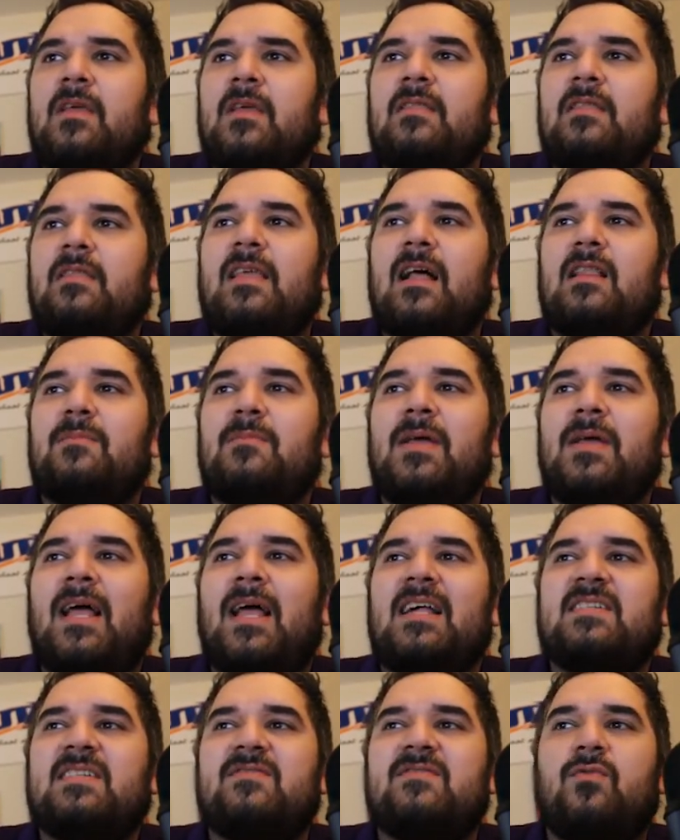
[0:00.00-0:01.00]
The element
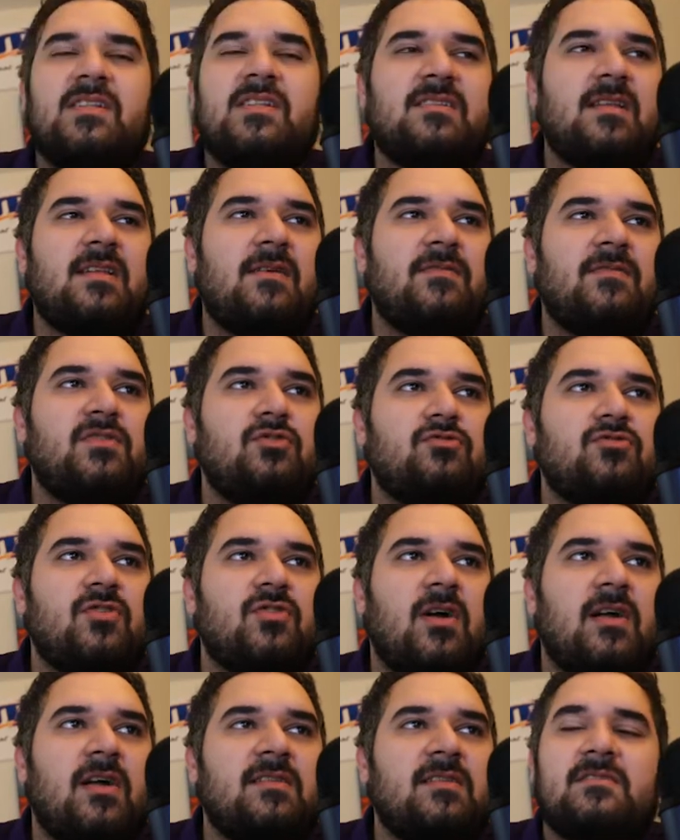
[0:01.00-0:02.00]
has 47
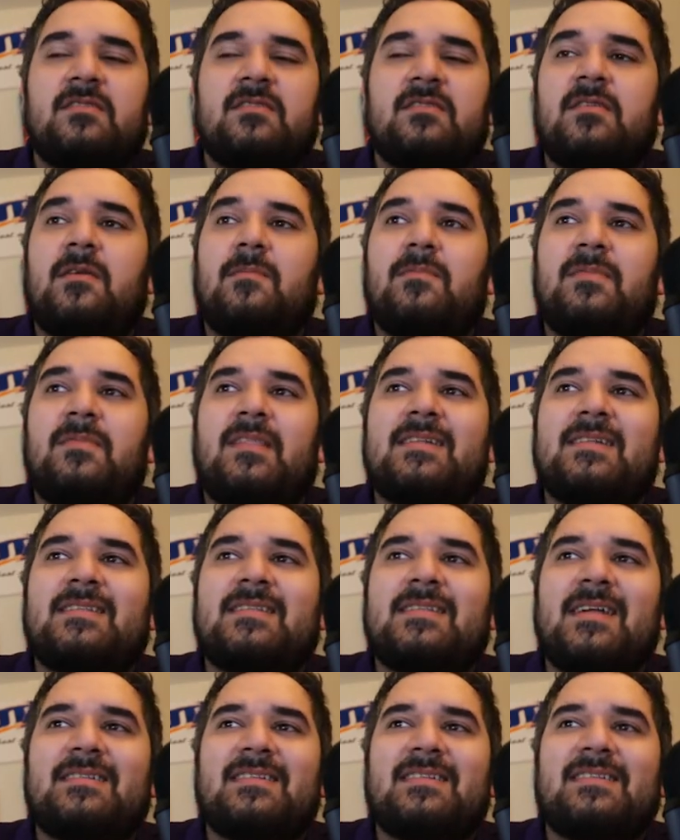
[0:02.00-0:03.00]
neutrons. This
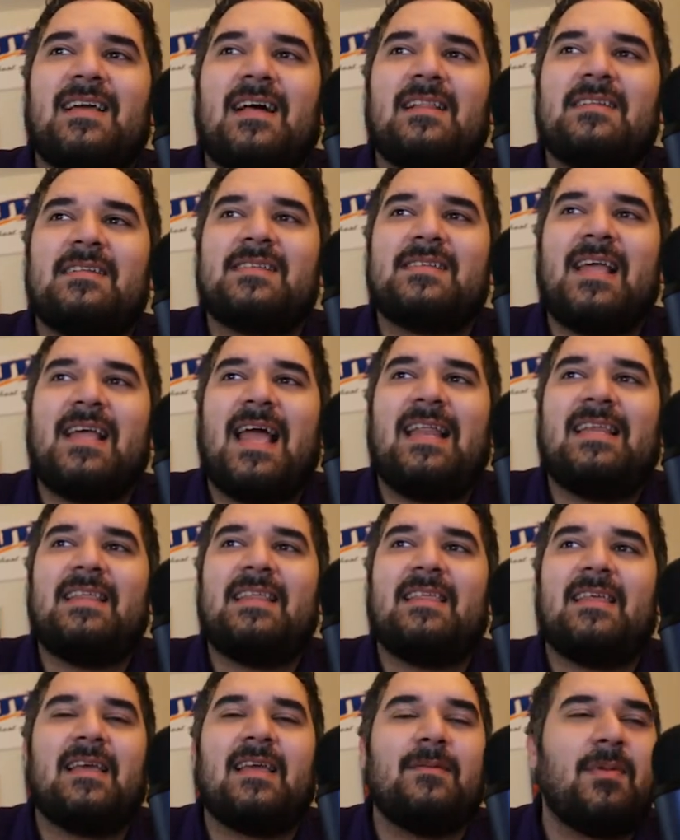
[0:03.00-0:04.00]
doesn't tell us
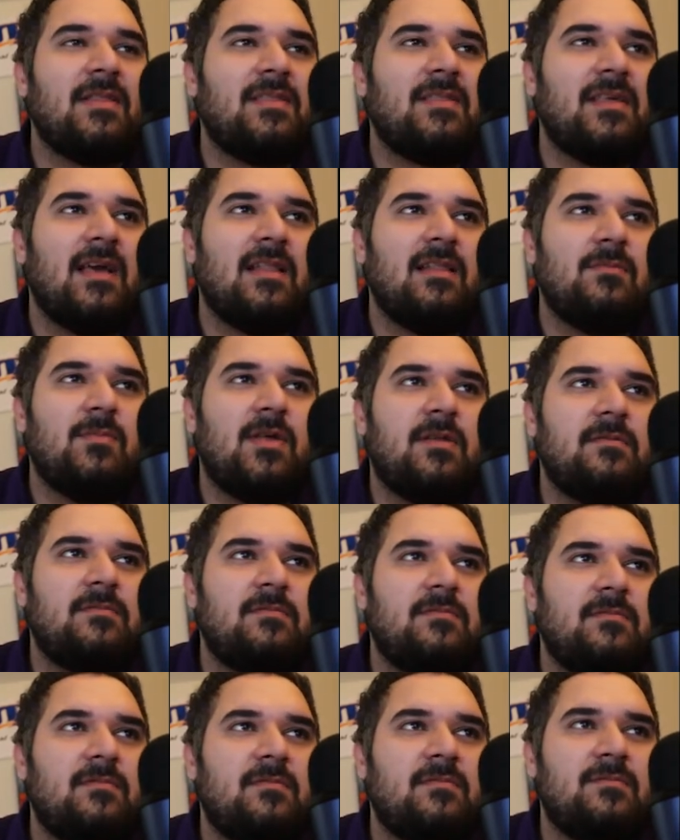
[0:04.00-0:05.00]
anything about the element,
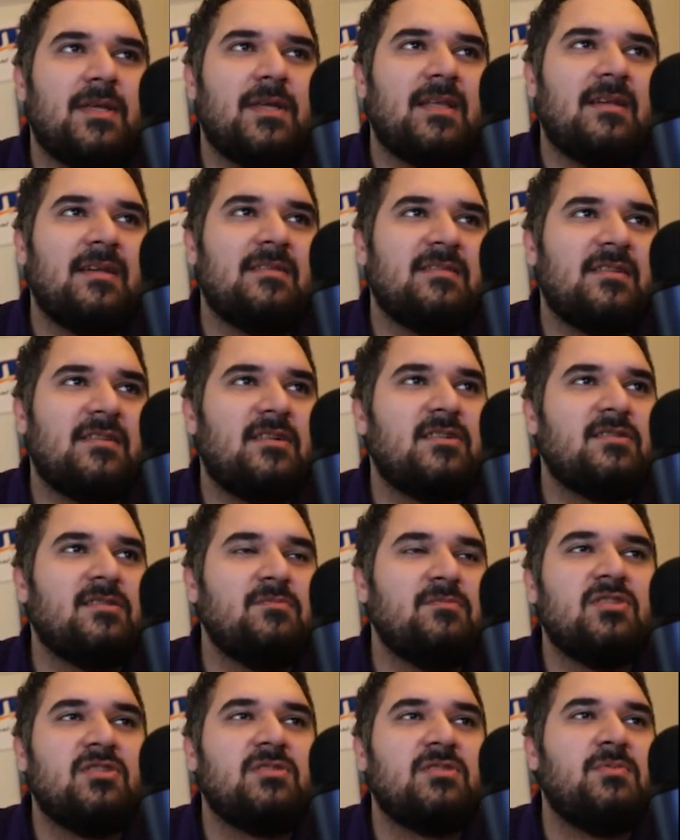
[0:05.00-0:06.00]
because there's
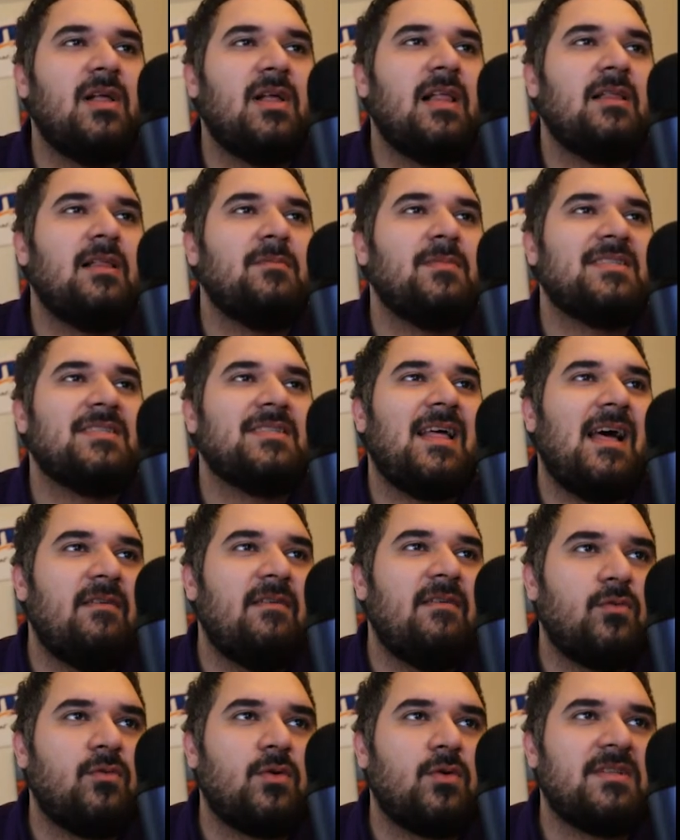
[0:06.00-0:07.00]
multiple elements that
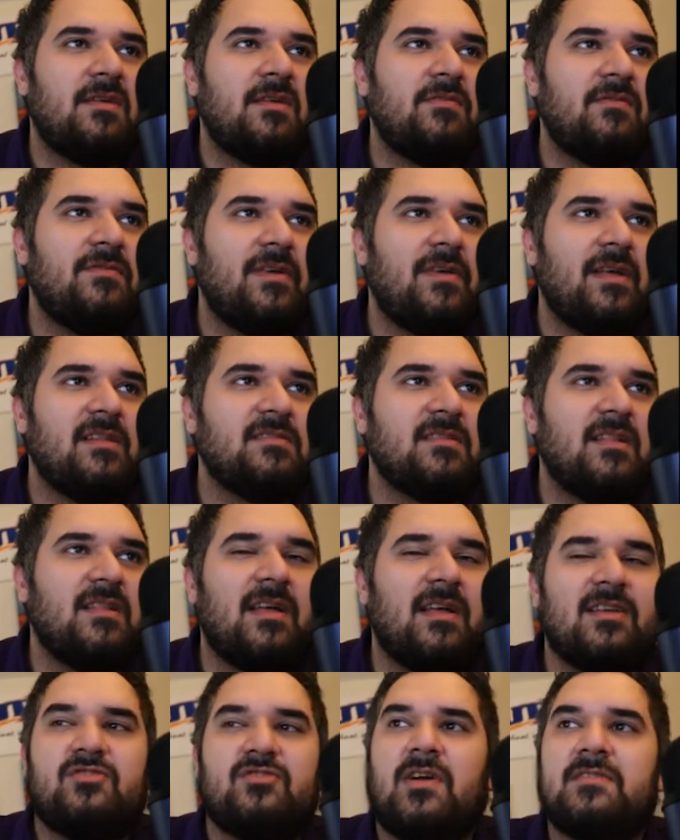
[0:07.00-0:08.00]
have 47 valence
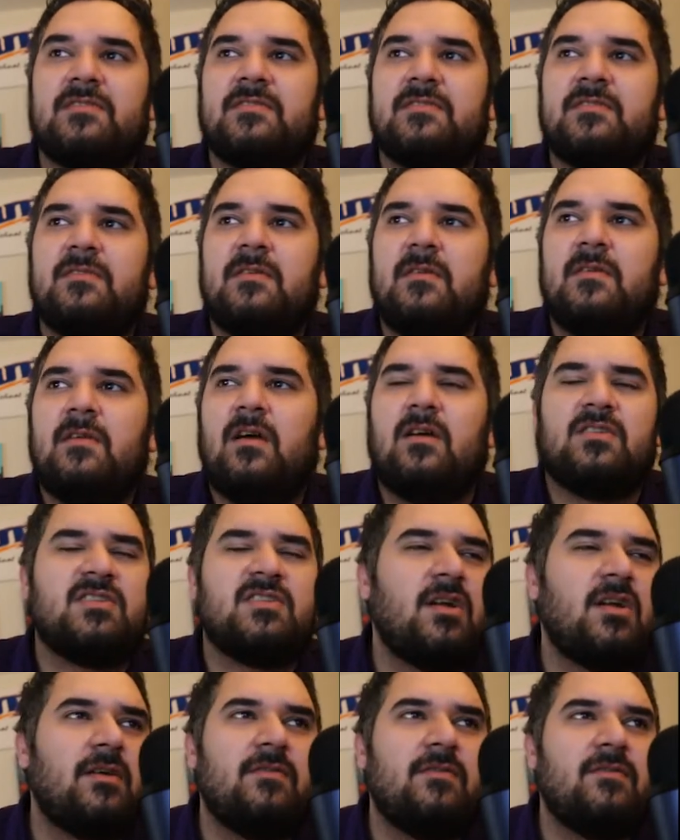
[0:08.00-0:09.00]
electrons,
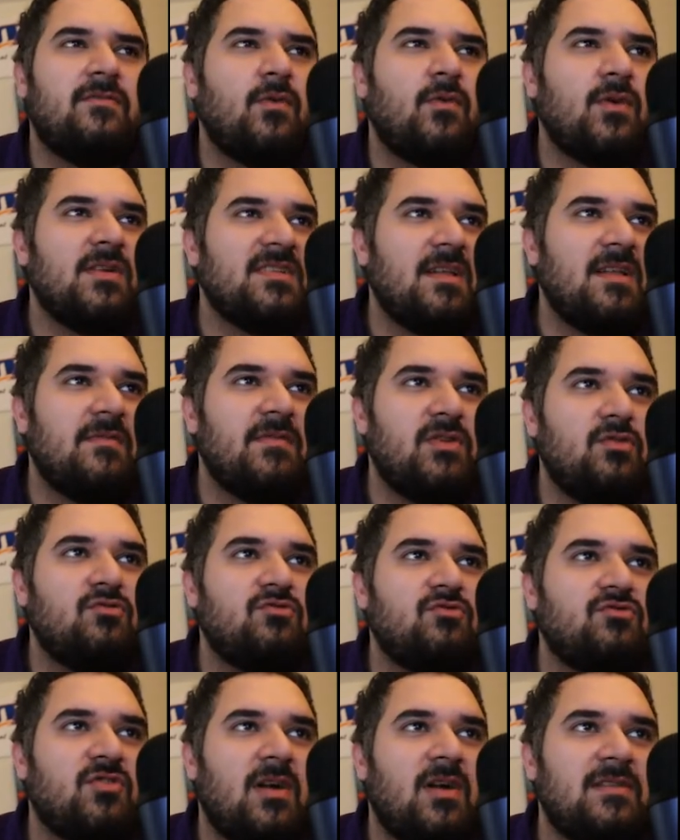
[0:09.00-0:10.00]
47
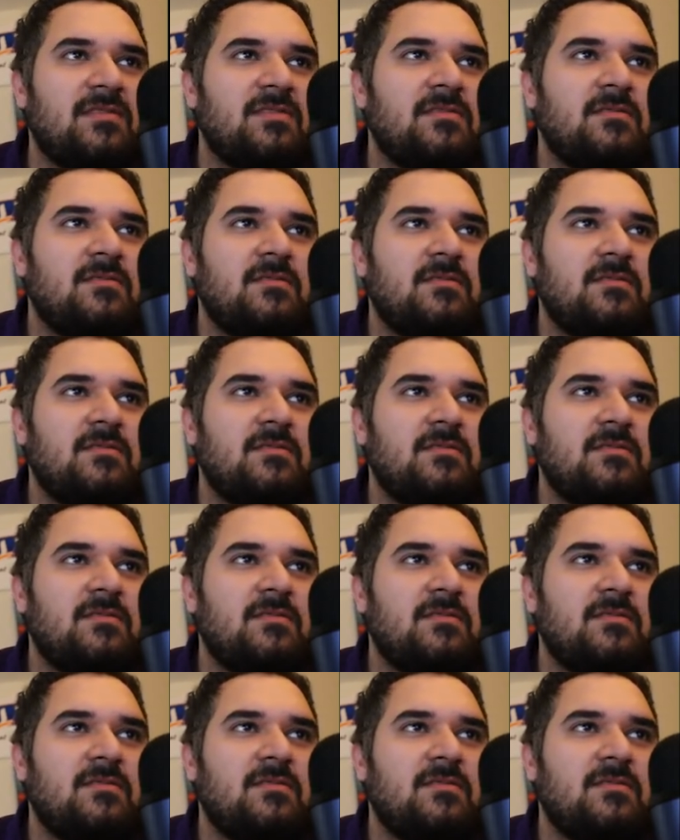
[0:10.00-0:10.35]
neutrons.